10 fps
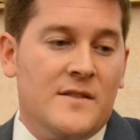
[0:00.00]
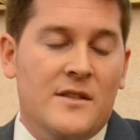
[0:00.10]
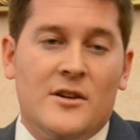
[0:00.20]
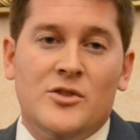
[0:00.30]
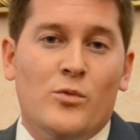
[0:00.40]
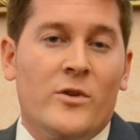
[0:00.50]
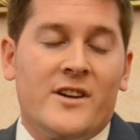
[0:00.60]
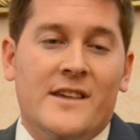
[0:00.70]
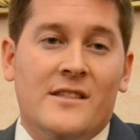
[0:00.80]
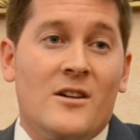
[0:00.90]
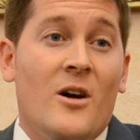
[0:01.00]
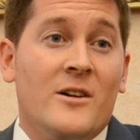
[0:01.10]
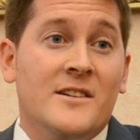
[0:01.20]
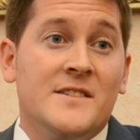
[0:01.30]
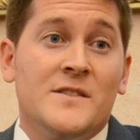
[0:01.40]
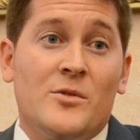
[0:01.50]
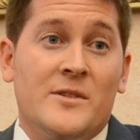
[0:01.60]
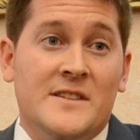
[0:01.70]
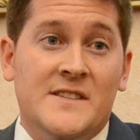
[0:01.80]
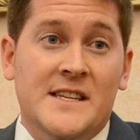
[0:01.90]
They're working their hardest
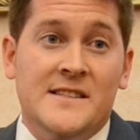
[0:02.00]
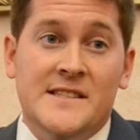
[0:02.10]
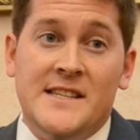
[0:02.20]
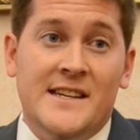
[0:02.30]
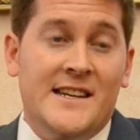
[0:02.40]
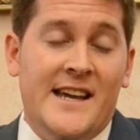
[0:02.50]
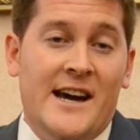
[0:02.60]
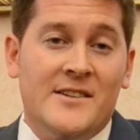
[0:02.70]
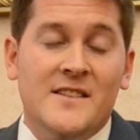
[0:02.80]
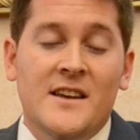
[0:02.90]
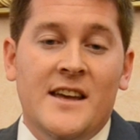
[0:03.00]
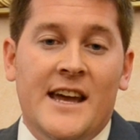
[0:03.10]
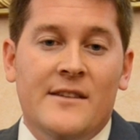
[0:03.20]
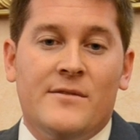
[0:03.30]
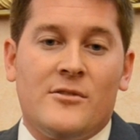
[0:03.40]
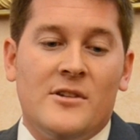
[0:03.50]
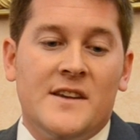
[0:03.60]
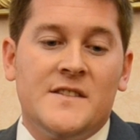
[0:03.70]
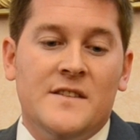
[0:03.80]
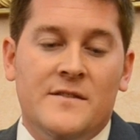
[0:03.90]
during the seasons in and out, and for
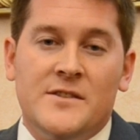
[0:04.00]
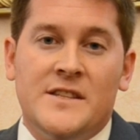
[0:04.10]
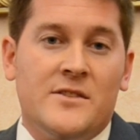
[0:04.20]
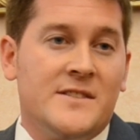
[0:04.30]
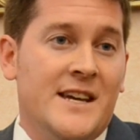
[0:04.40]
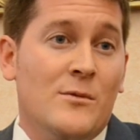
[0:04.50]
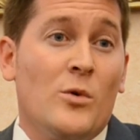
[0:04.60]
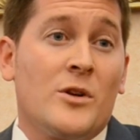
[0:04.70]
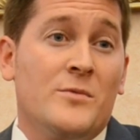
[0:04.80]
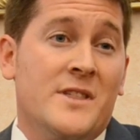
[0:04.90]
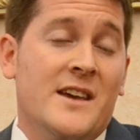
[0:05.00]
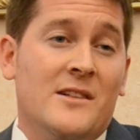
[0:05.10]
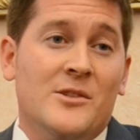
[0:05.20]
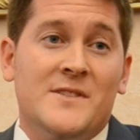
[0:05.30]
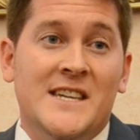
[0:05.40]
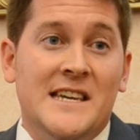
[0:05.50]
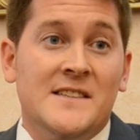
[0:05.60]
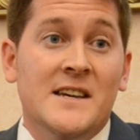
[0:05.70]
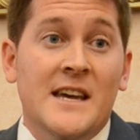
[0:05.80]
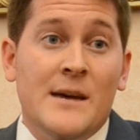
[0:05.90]
us to facilitate work with the
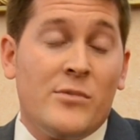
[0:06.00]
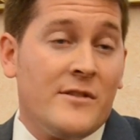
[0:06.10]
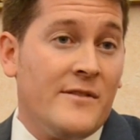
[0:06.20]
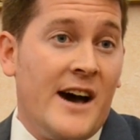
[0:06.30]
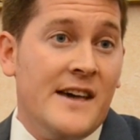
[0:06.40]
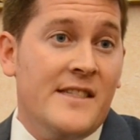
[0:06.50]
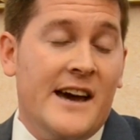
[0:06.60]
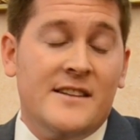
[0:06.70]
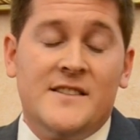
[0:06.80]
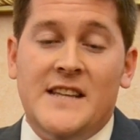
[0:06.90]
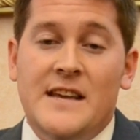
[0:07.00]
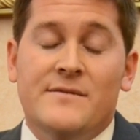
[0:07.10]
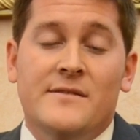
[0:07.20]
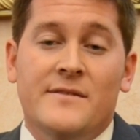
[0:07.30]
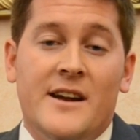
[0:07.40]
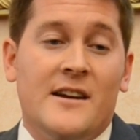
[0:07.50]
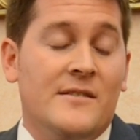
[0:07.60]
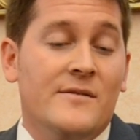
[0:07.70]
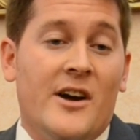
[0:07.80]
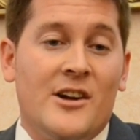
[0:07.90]
LOCs and provide that safe and fair
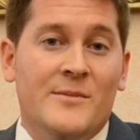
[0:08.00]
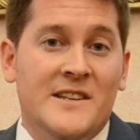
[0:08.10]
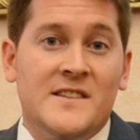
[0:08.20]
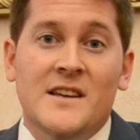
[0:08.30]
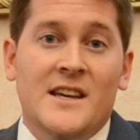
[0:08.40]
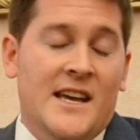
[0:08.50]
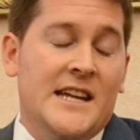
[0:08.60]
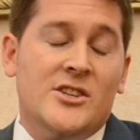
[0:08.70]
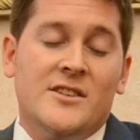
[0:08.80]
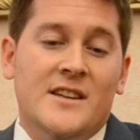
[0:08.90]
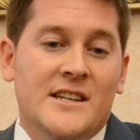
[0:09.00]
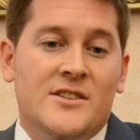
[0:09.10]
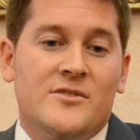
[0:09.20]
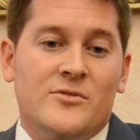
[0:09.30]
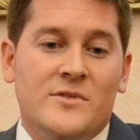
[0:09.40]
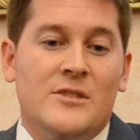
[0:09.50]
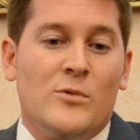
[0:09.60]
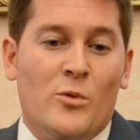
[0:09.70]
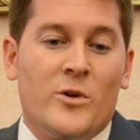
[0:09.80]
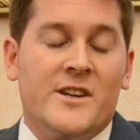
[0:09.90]
environment, it's truly
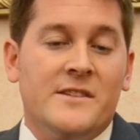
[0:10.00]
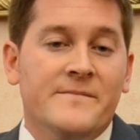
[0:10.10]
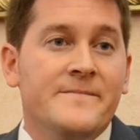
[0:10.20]
rewarding.